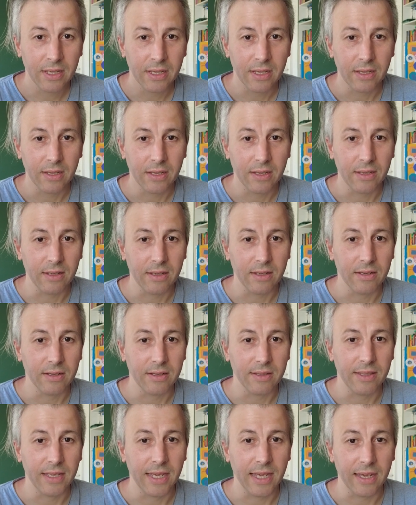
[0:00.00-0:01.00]

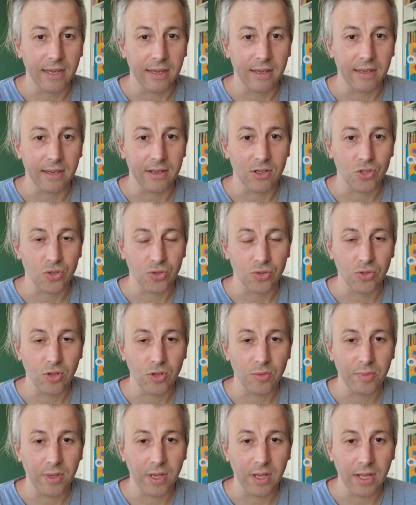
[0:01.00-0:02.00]
They should
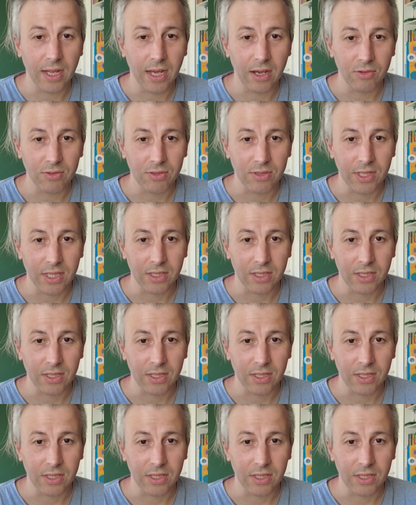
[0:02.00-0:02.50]
not be allowed